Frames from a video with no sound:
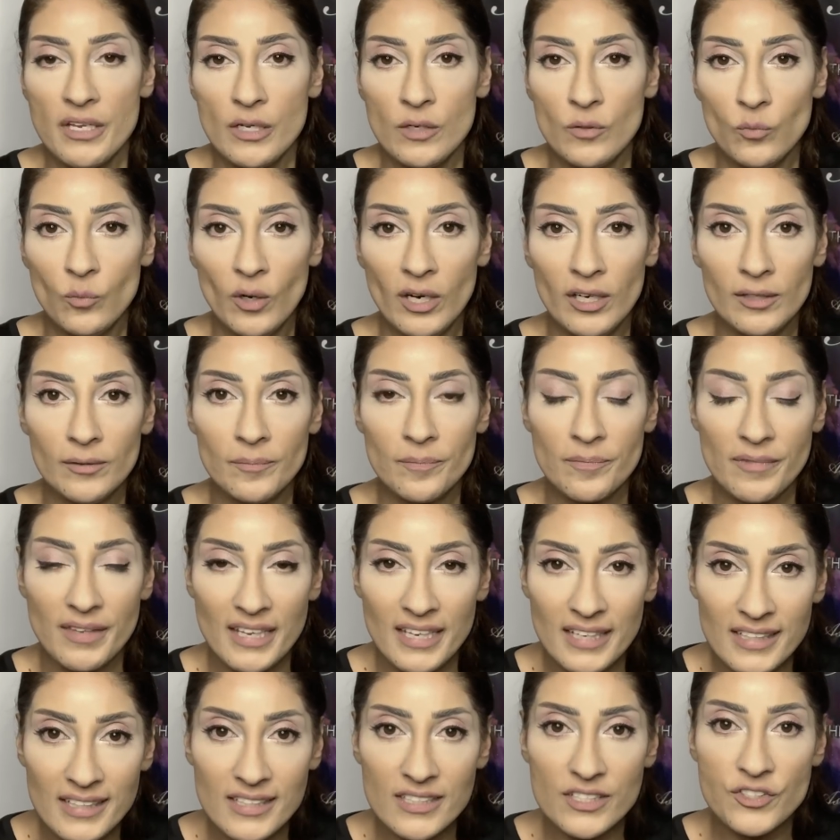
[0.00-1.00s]
Well,
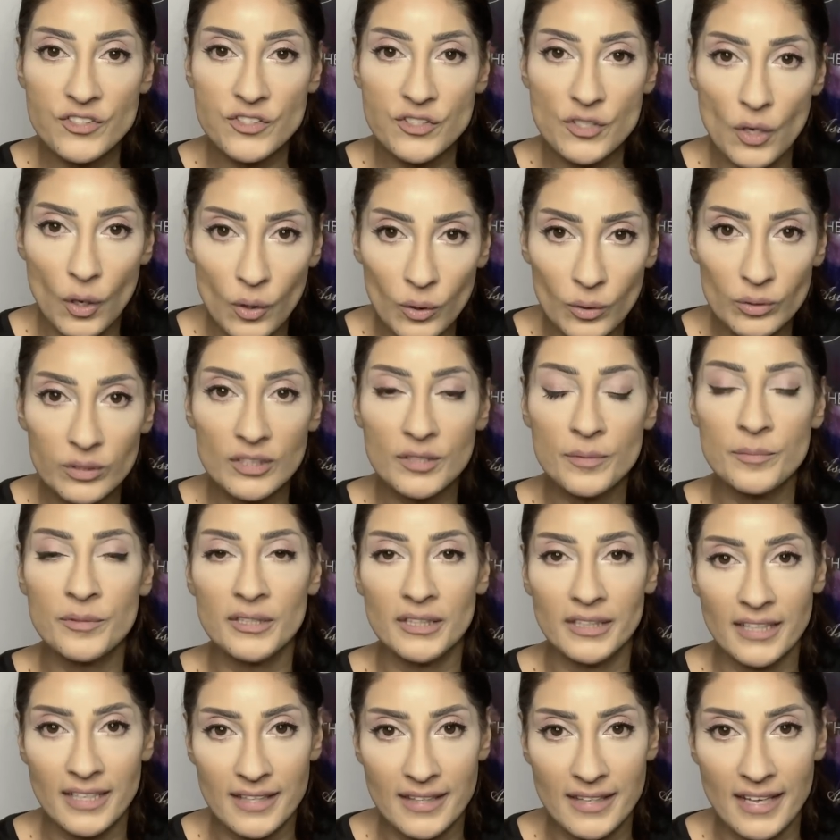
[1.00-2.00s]
it is
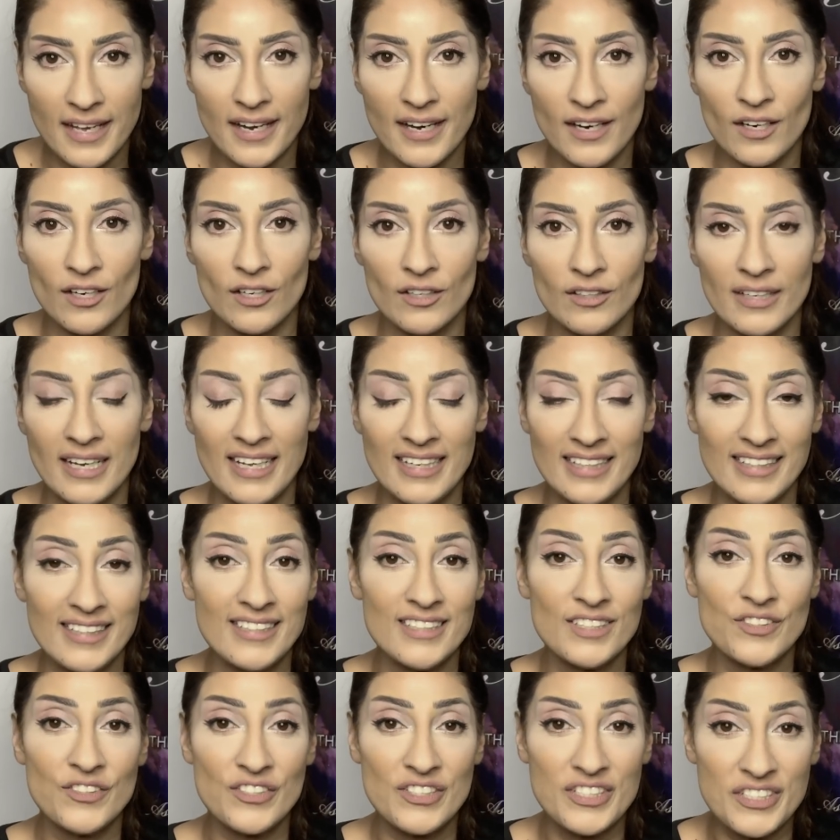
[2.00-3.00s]
ultimately there and it
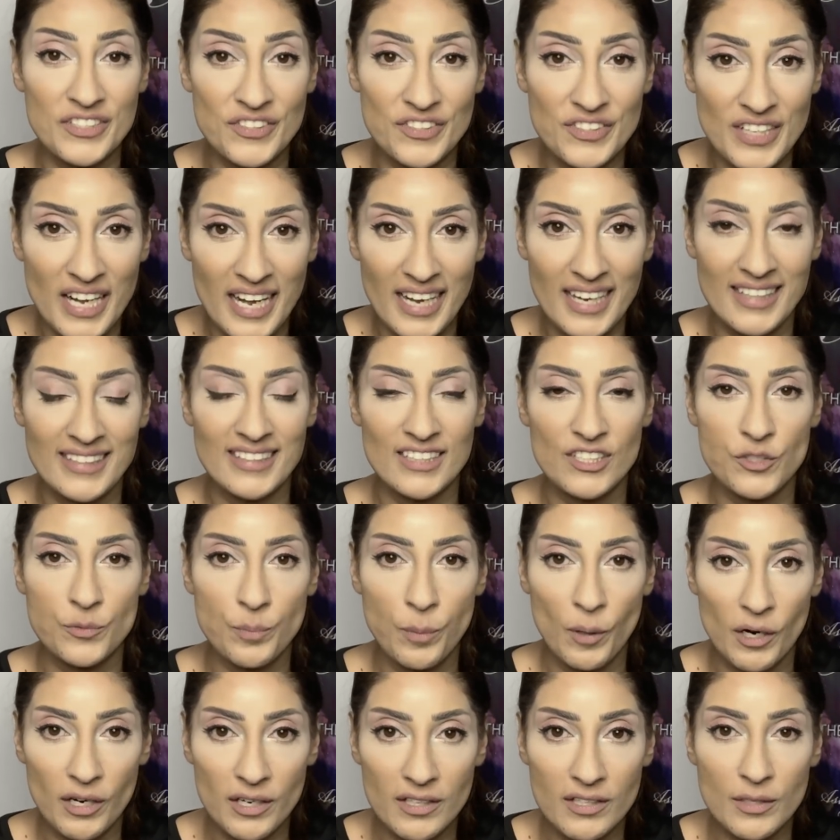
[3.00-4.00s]
is designed as
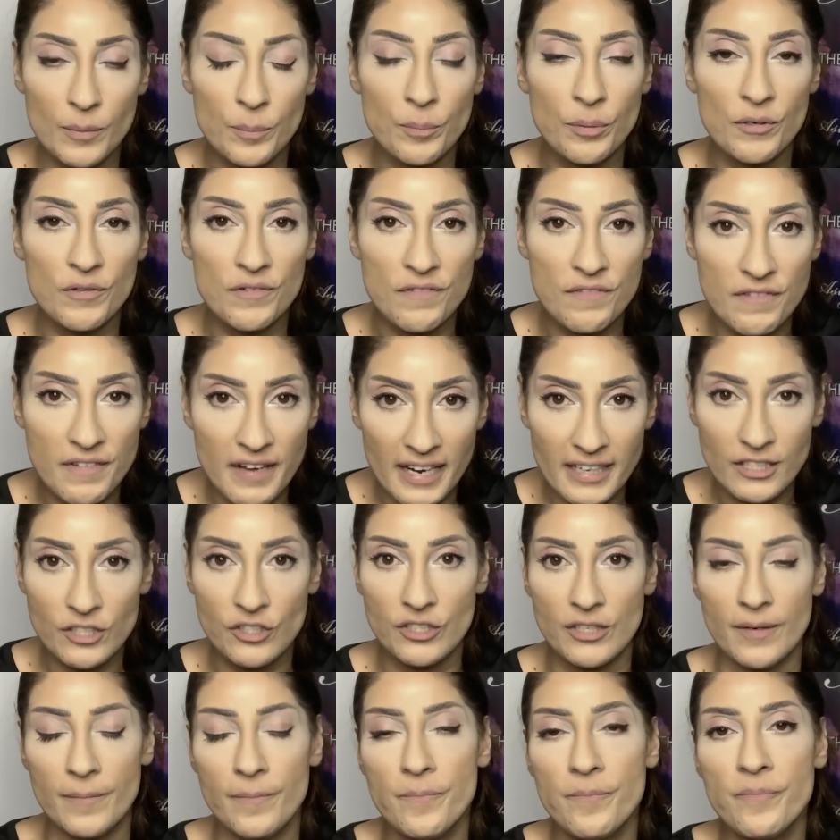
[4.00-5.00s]
part of the
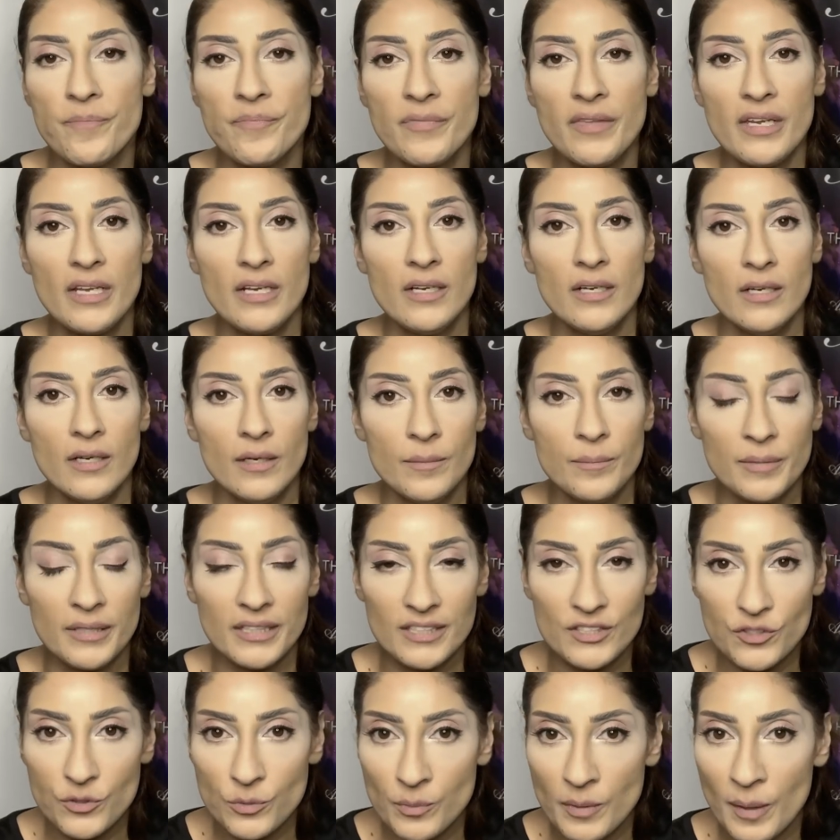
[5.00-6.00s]
perfection.
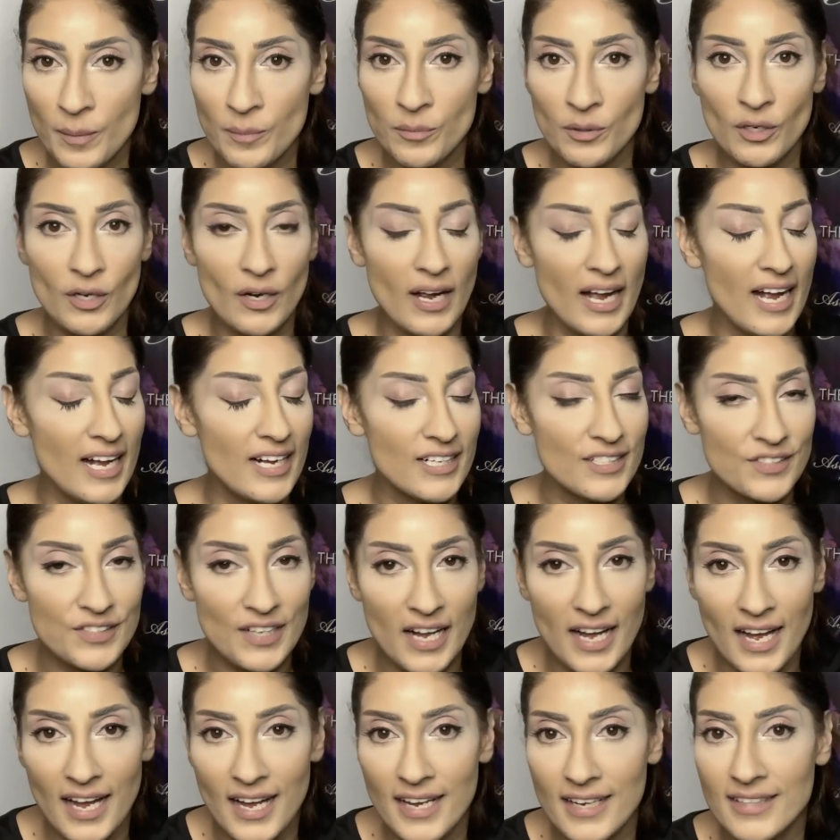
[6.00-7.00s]
Because remember, as
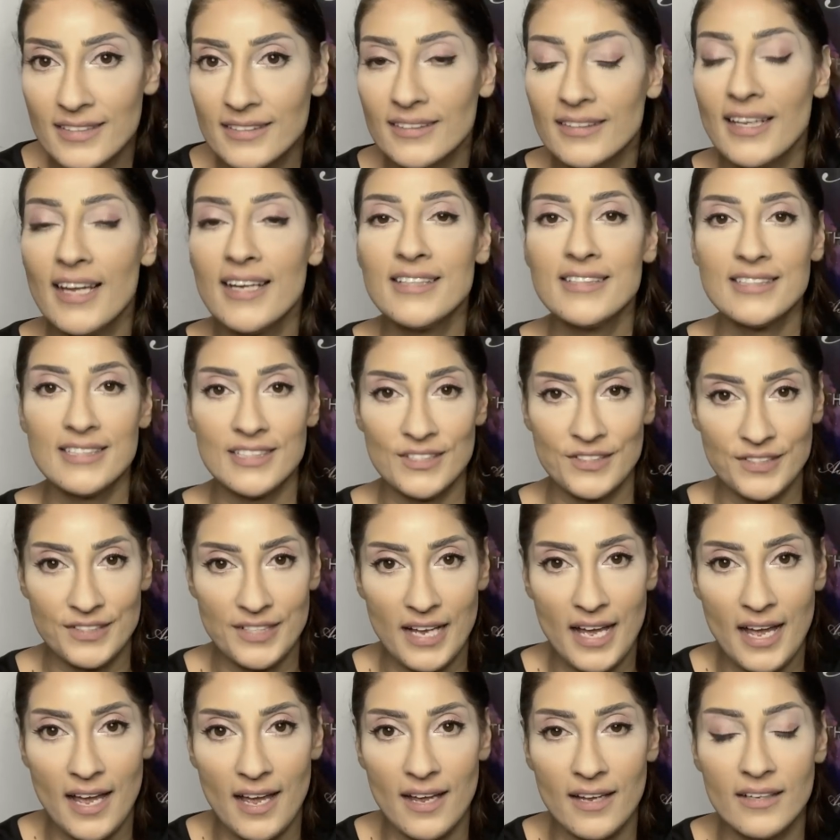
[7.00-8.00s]
I like to
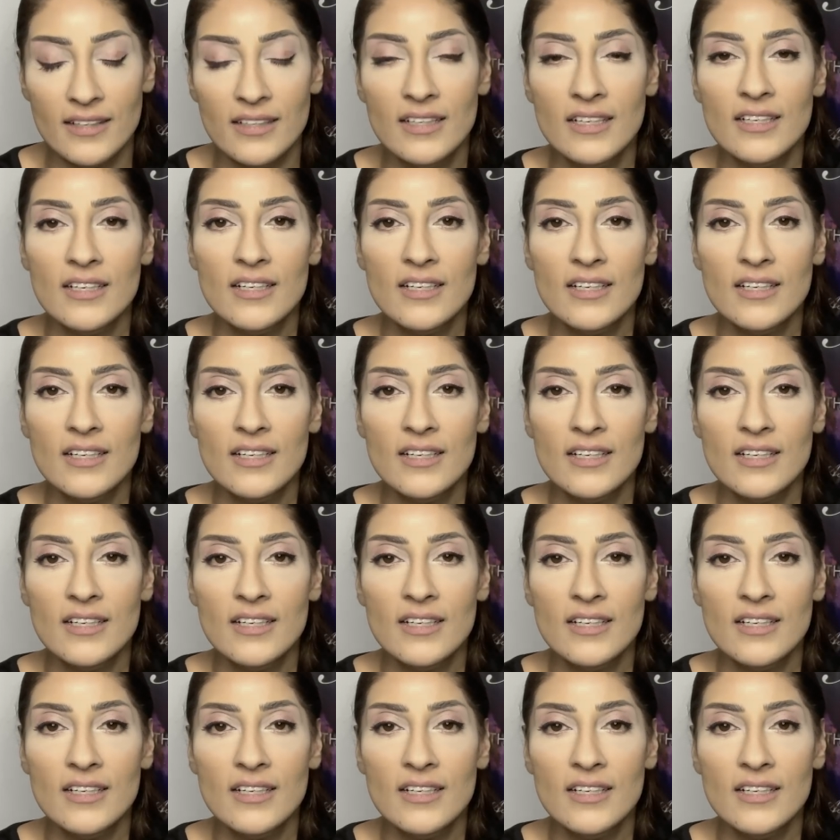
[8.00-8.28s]
say,